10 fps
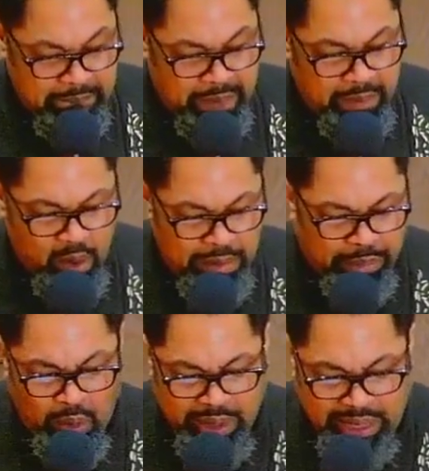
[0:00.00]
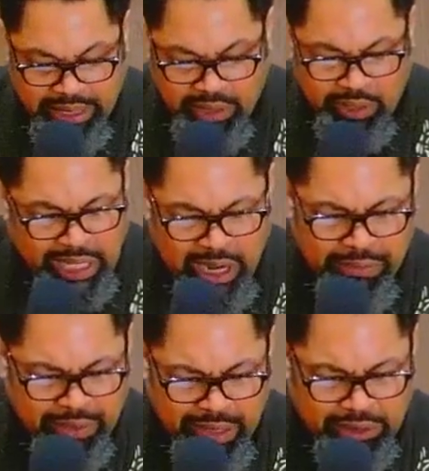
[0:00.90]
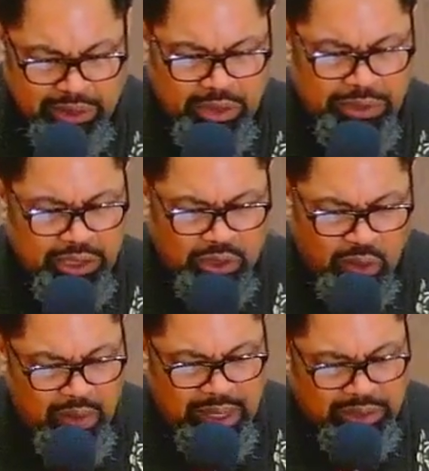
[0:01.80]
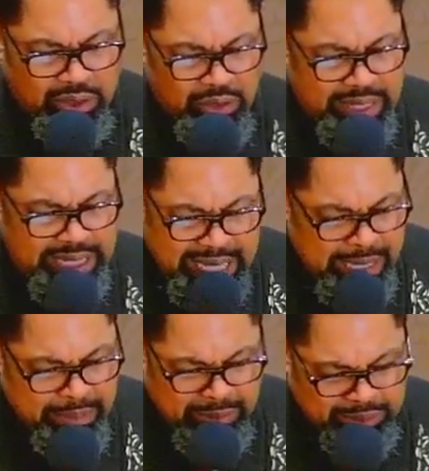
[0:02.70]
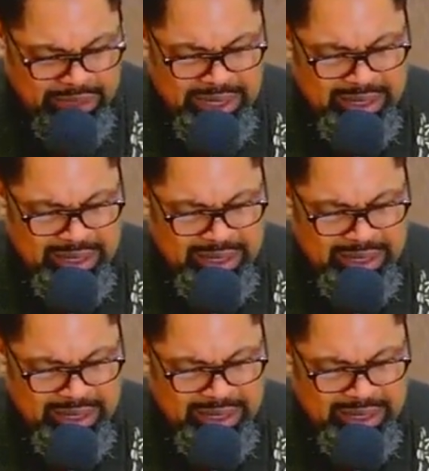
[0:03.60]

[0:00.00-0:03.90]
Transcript: more importantly, to recover us, to restore us, to redeem us,